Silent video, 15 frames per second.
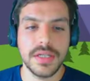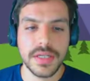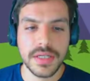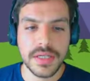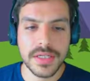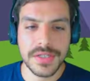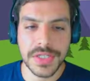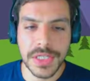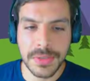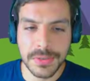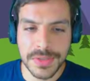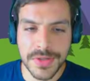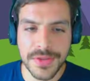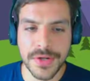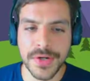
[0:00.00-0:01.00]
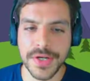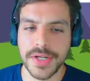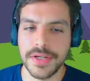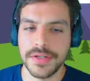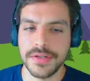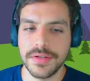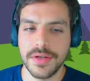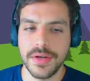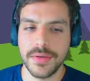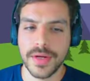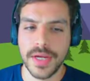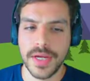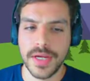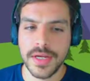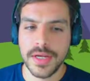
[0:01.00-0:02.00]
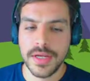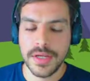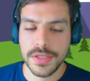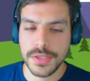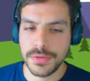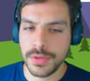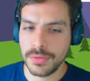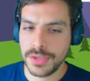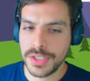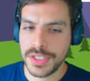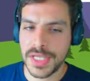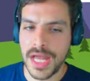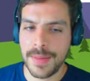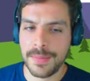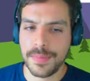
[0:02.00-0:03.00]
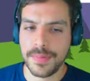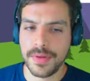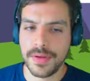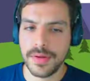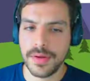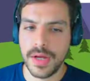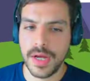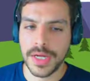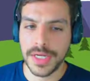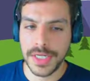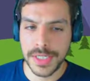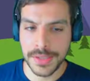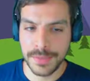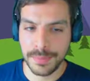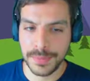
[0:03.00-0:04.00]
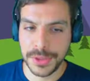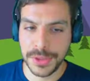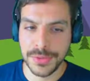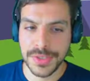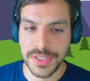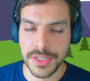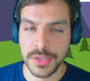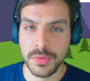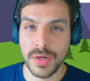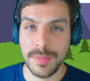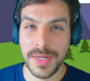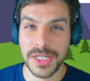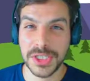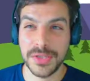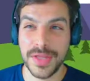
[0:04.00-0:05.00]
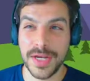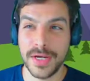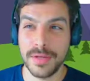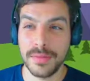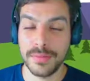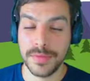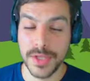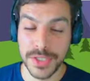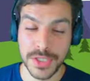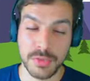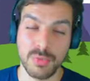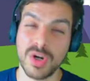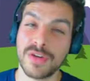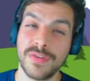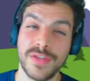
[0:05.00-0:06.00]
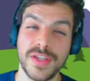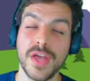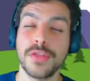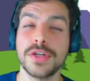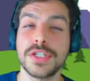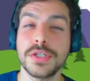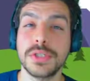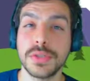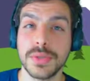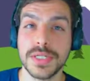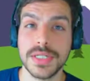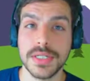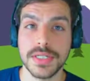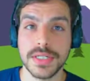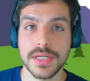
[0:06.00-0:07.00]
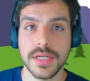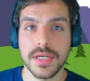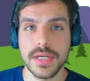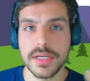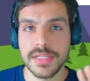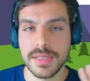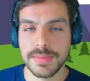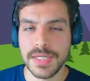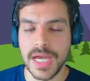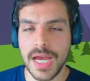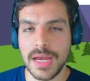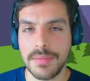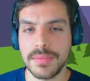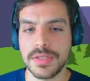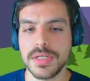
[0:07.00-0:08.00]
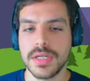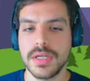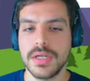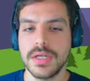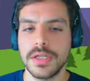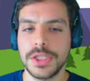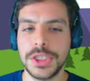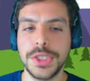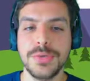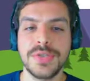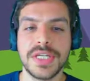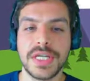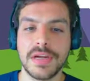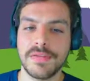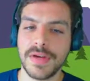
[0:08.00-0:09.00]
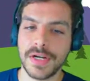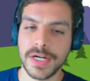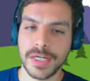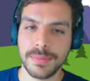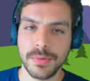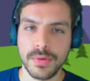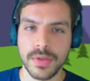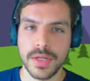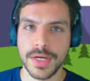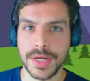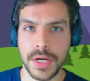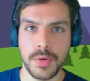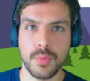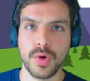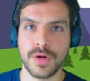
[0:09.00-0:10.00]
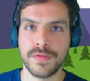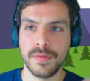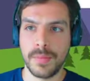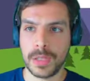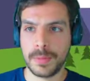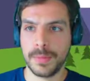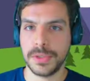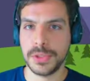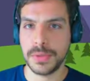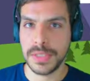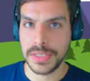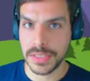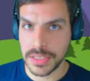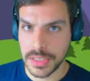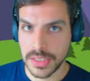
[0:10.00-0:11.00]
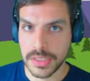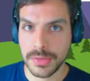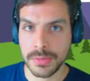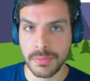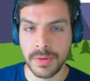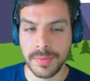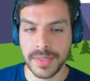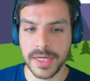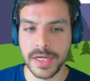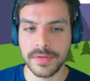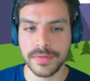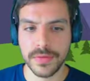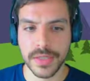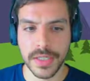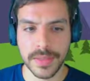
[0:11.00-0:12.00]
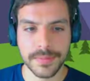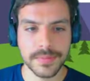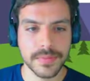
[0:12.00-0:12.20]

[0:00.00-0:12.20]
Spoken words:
is equal to 30, okay? So don't just stop here and choose it. You want to make sure that it doesn't work for the other 2 choices. Sometimes choosing a variable can work for multiple choices, so we want to be careful here.